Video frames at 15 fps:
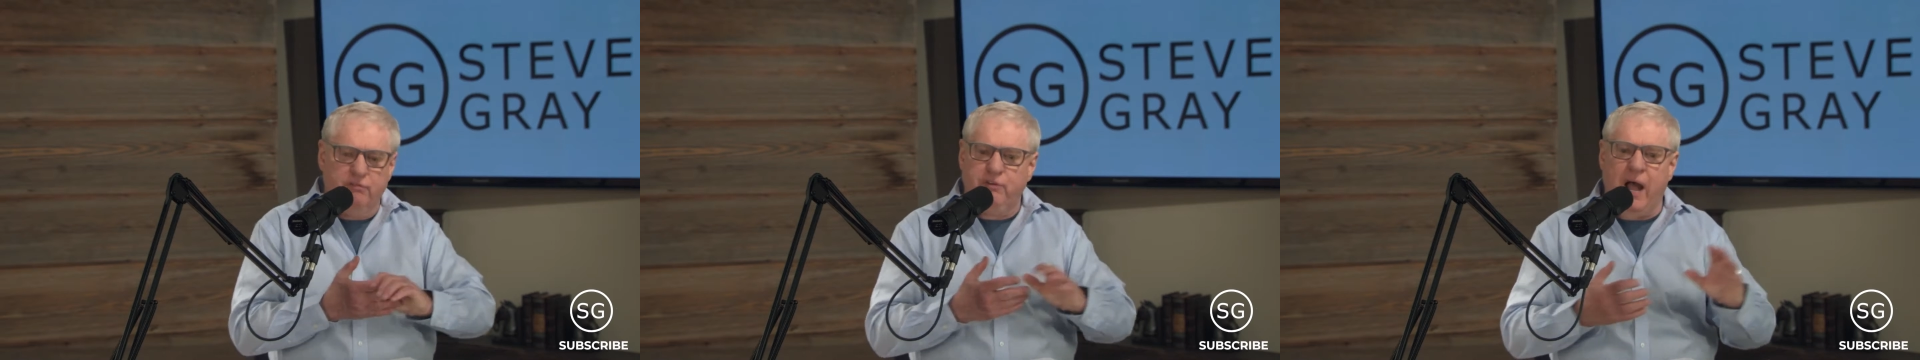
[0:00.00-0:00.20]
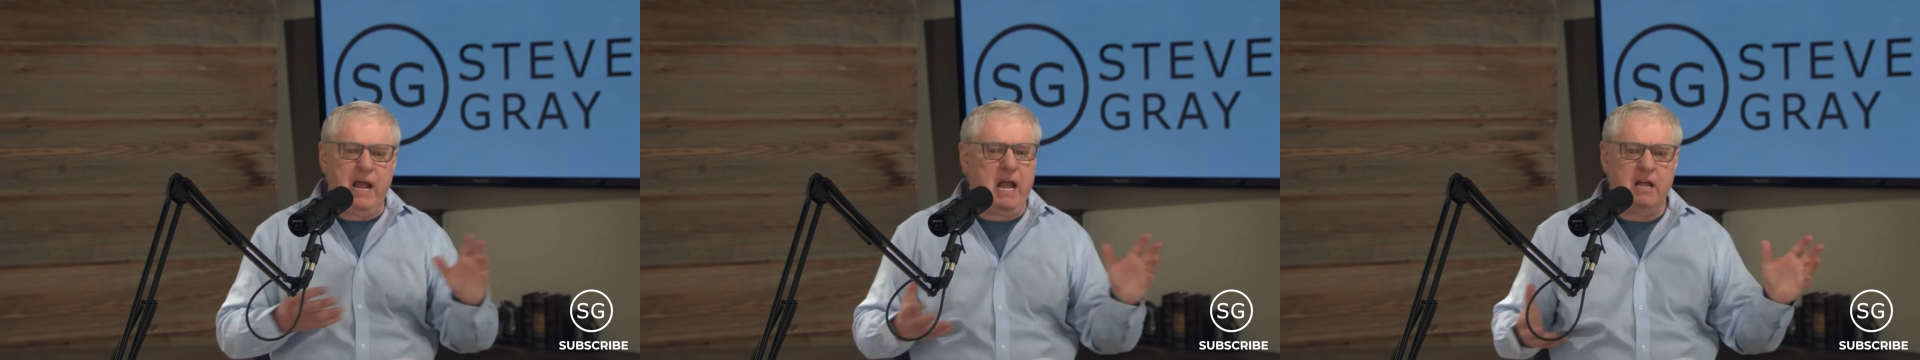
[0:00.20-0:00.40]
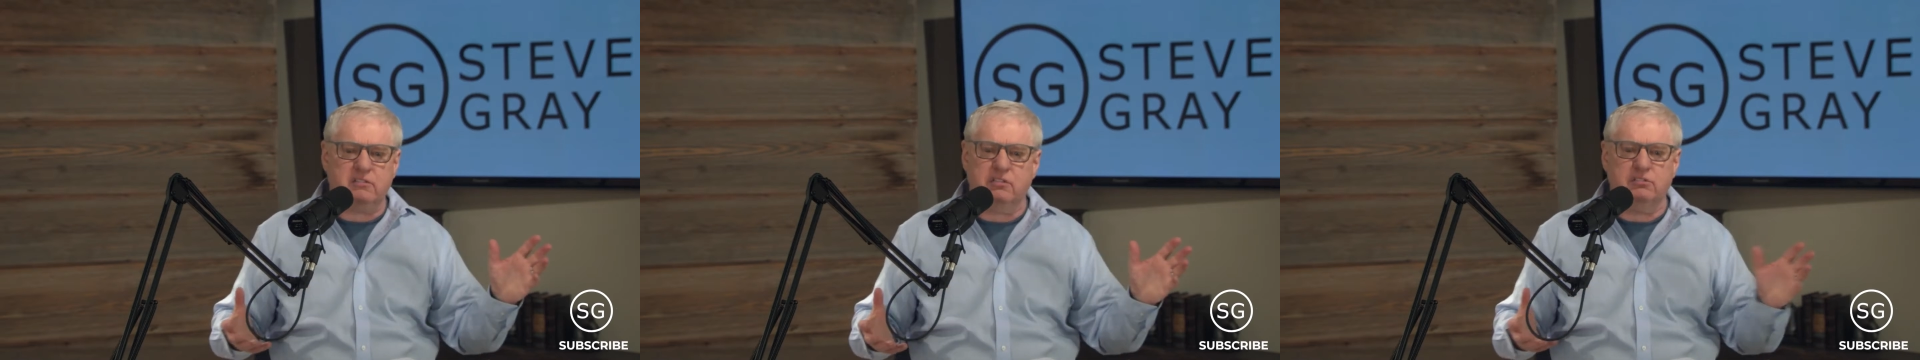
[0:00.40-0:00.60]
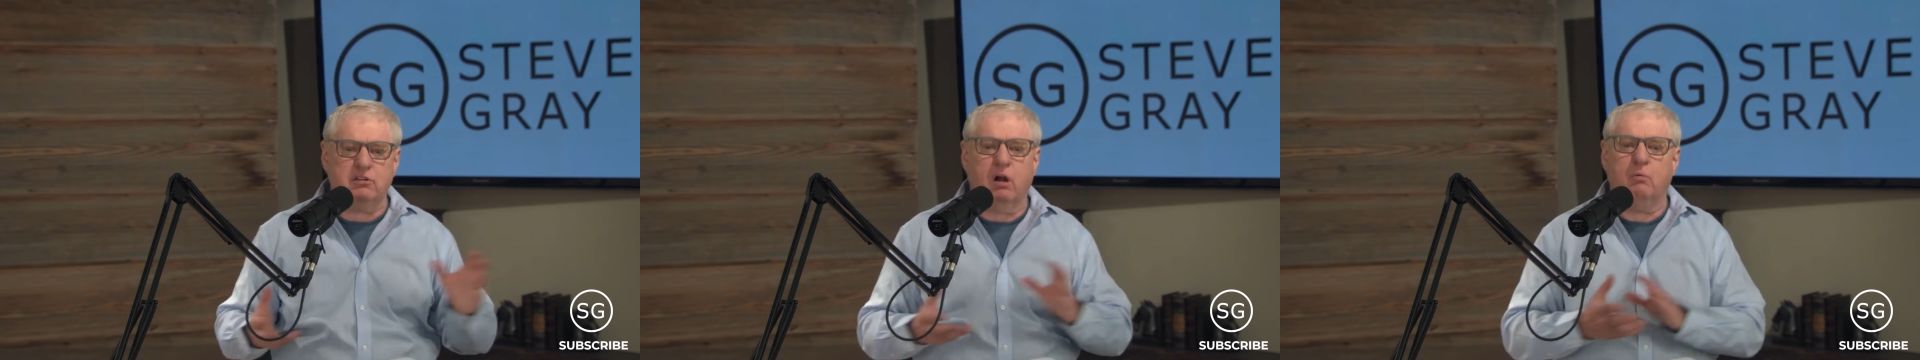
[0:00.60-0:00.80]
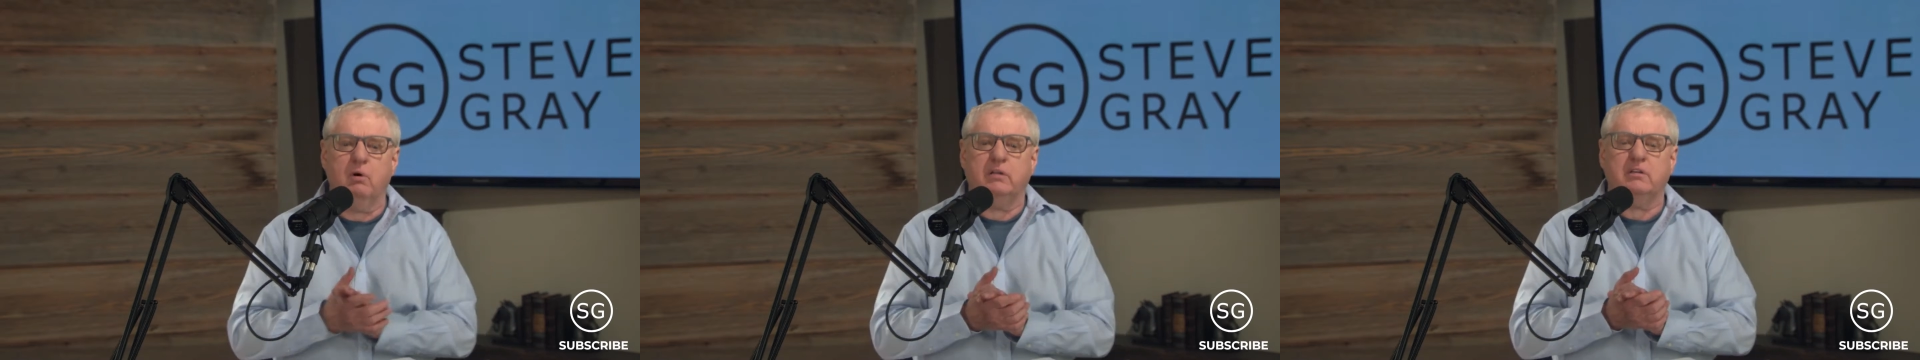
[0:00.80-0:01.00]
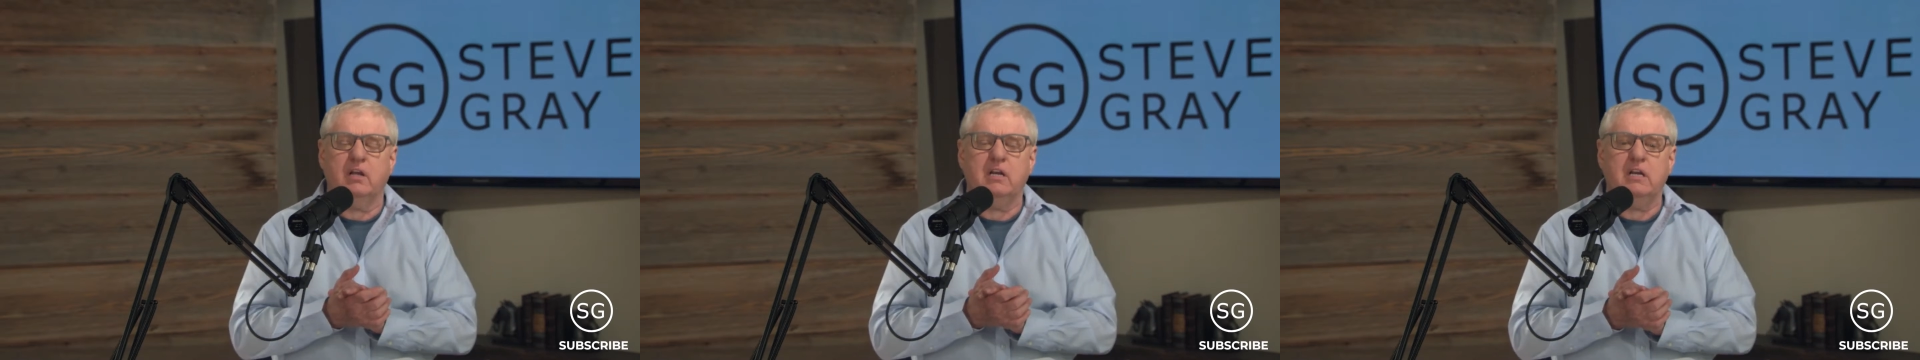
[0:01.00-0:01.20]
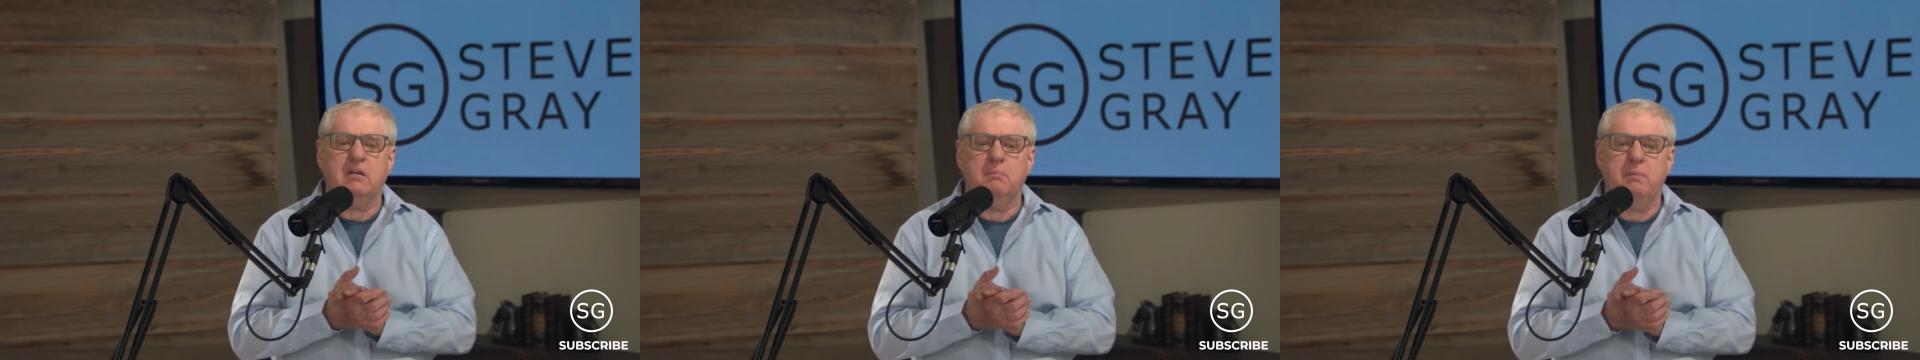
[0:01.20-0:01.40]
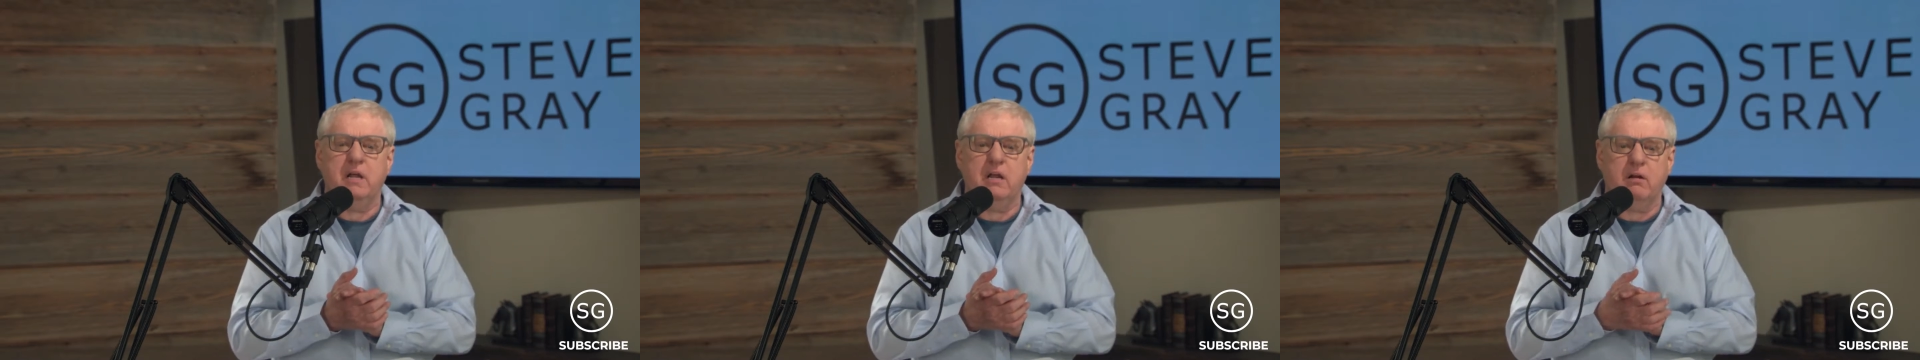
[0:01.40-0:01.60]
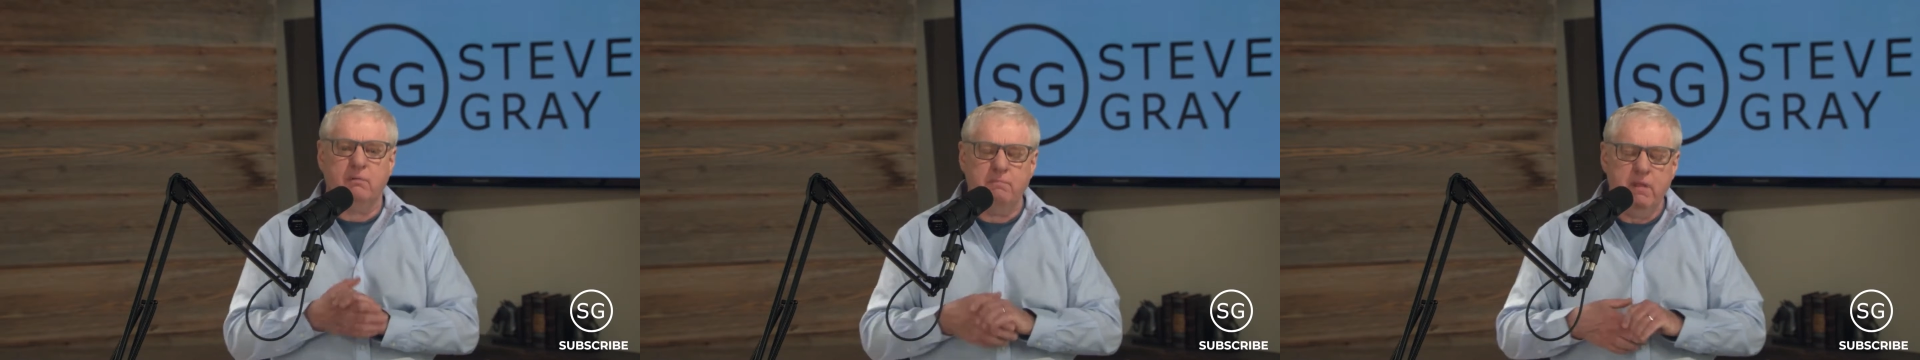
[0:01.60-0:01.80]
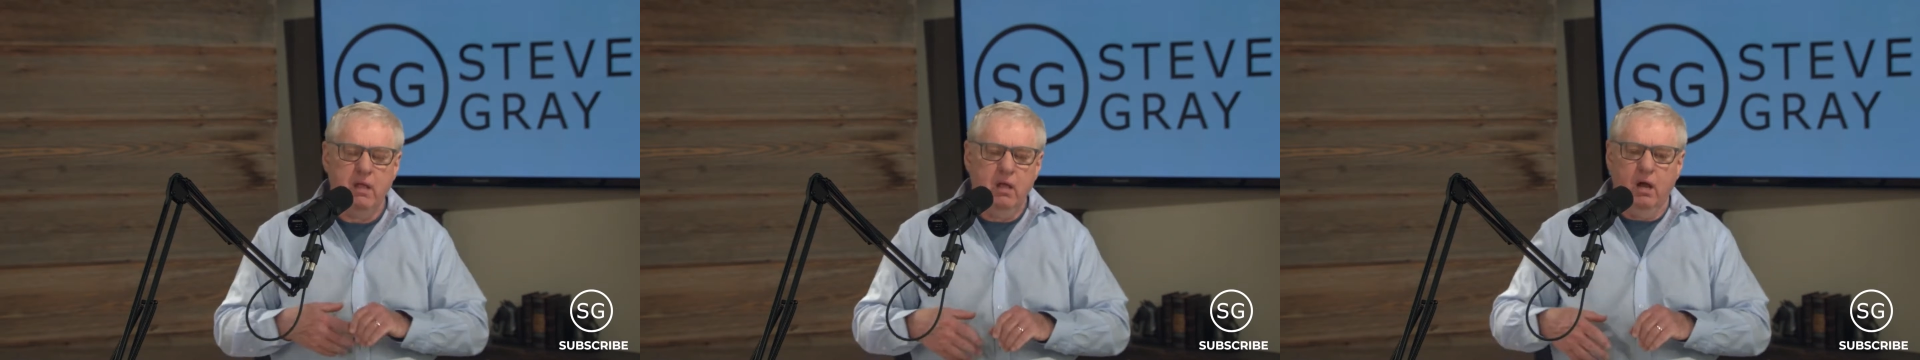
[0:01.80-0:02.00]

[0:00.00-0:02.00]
finances aren't what they need to be, or